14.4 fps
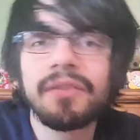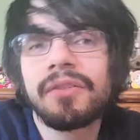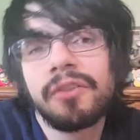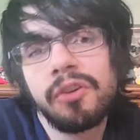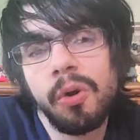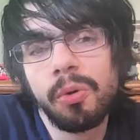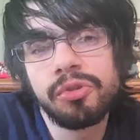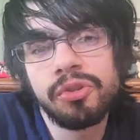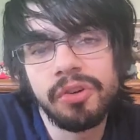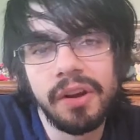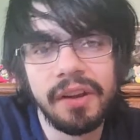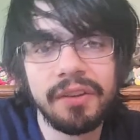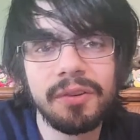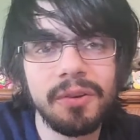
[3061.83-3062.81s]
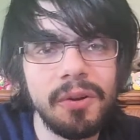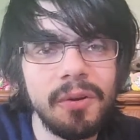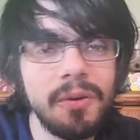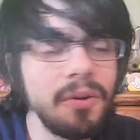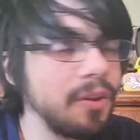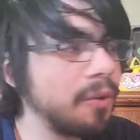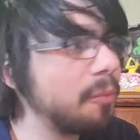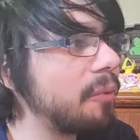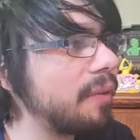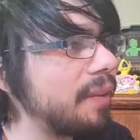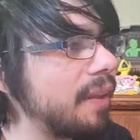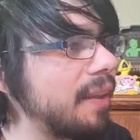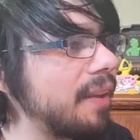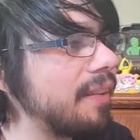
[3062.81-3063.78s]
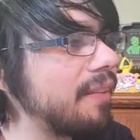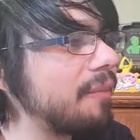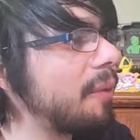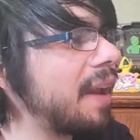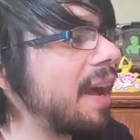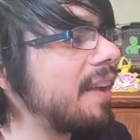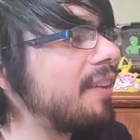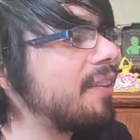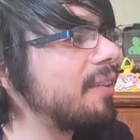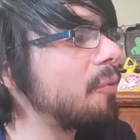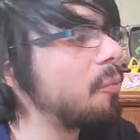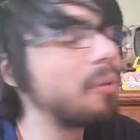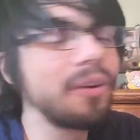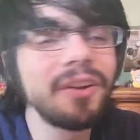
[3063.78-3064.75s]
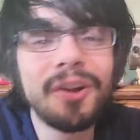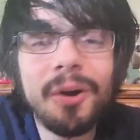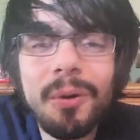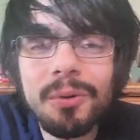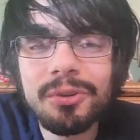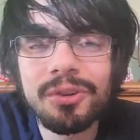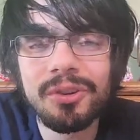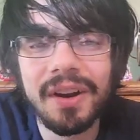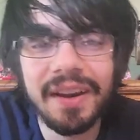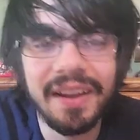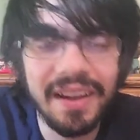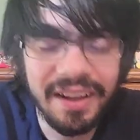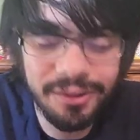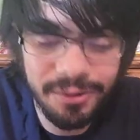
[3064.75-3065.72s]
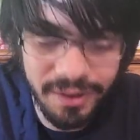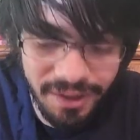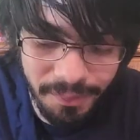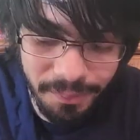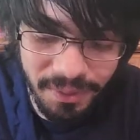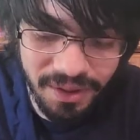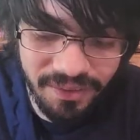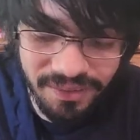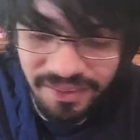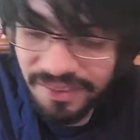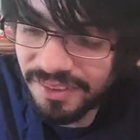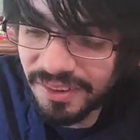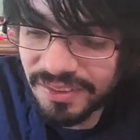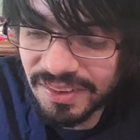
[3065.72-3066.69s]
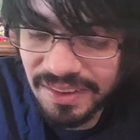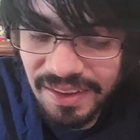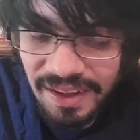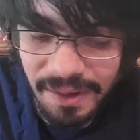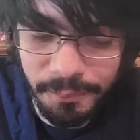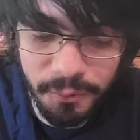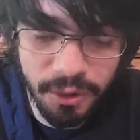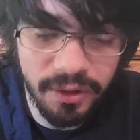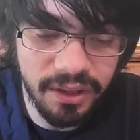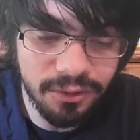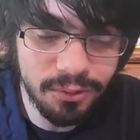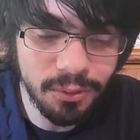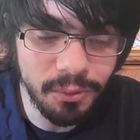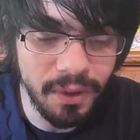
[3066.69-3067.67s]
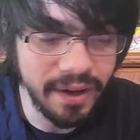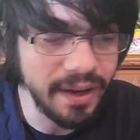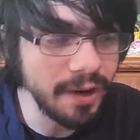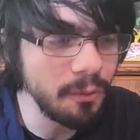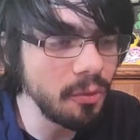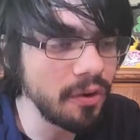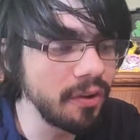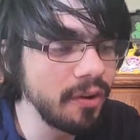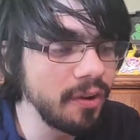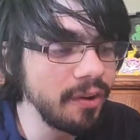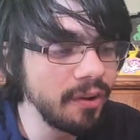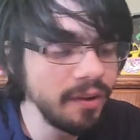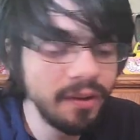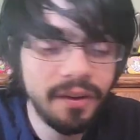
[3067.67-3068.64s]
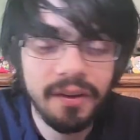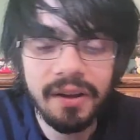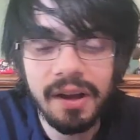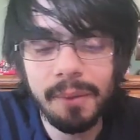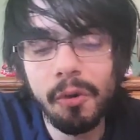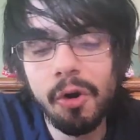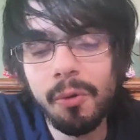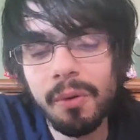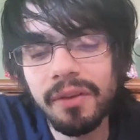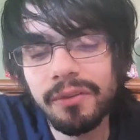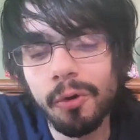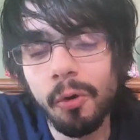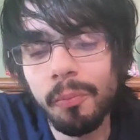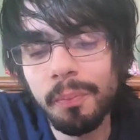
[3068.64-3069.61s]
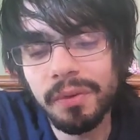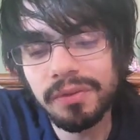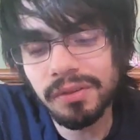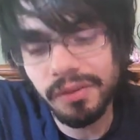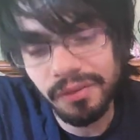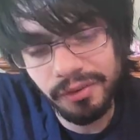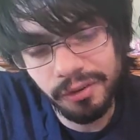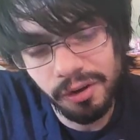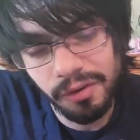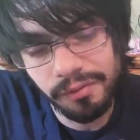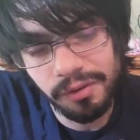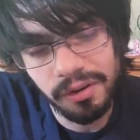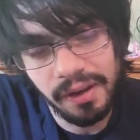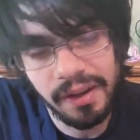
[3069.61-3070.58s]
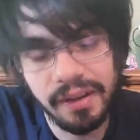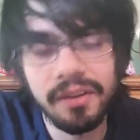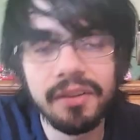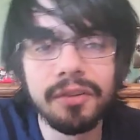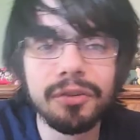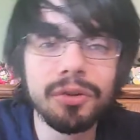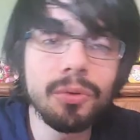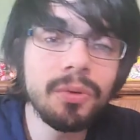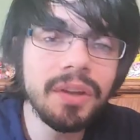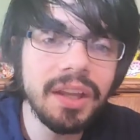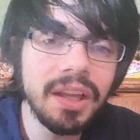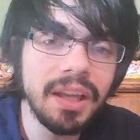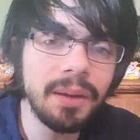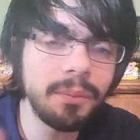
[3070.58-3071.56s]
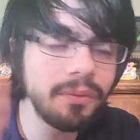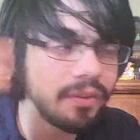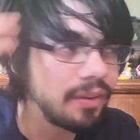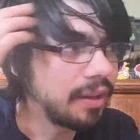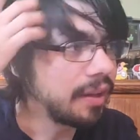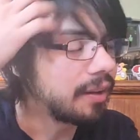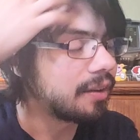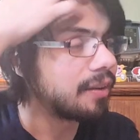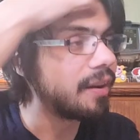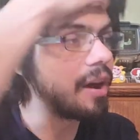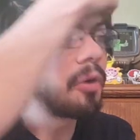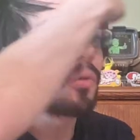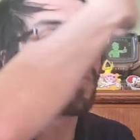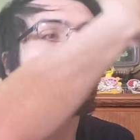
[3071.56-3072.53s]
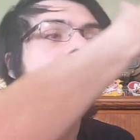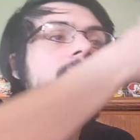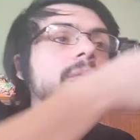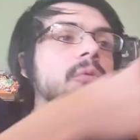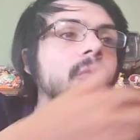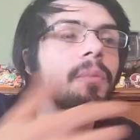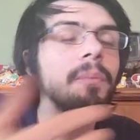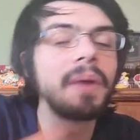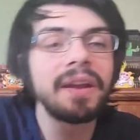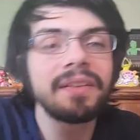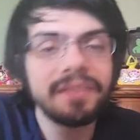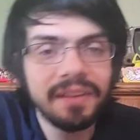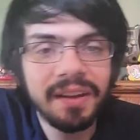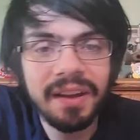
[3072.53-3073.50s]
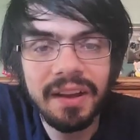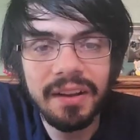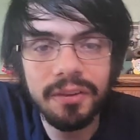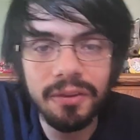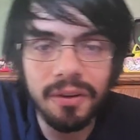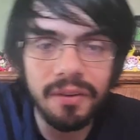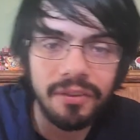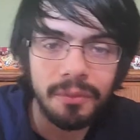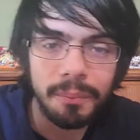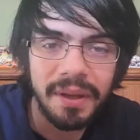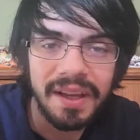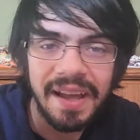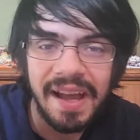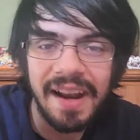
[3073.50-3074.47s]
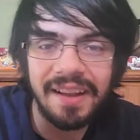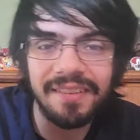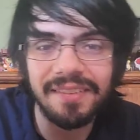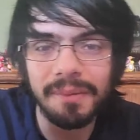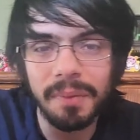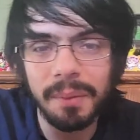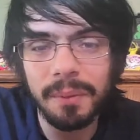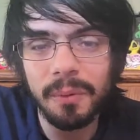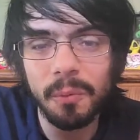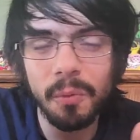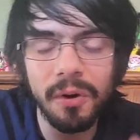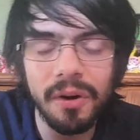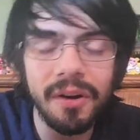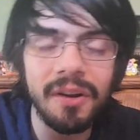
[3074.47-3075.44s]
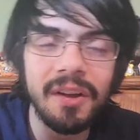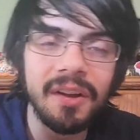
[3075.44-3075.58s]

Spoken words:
culture. And you know, when I hear the word culture, I get like triggered because it's something that I'm really into. I'm always open to discover like new games and like how games were back then, you know, some mechanics and maybe were